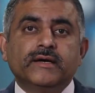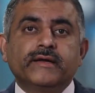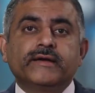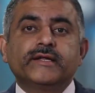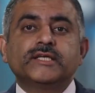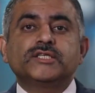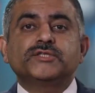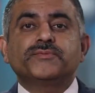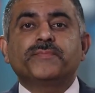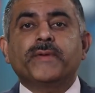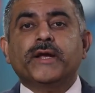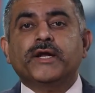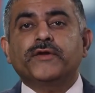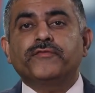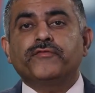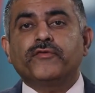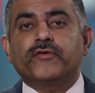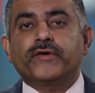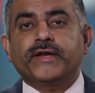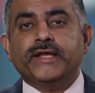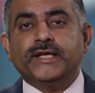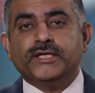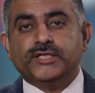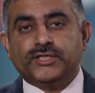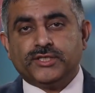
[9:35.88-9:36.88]
Respect
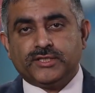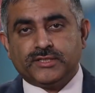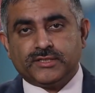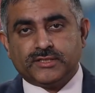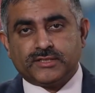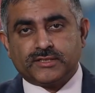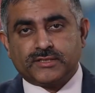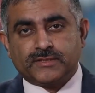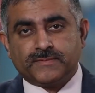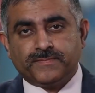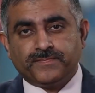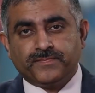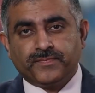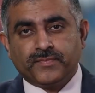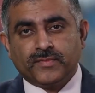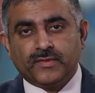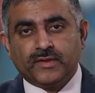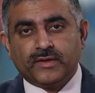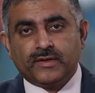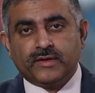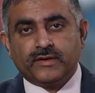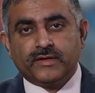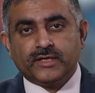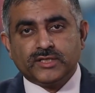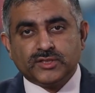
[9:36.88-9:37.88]
for each other.
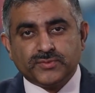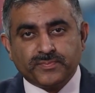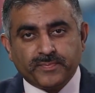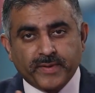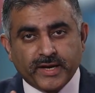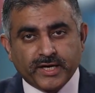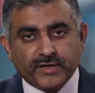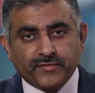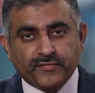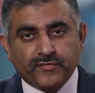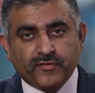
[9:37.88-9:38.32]
Respect